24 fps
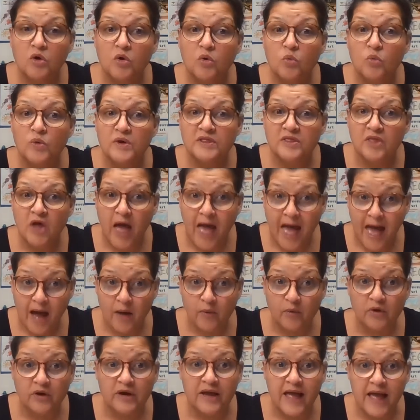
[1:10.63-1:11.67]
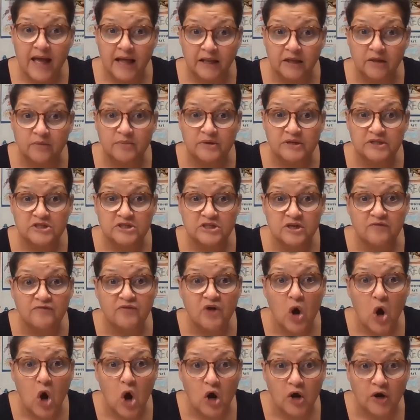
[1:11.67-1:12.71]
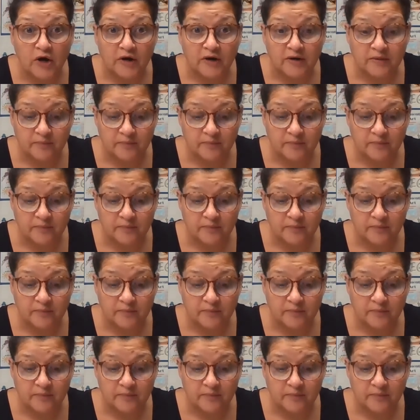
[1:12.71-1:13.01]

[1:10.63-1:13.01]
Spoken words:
with our elements of art.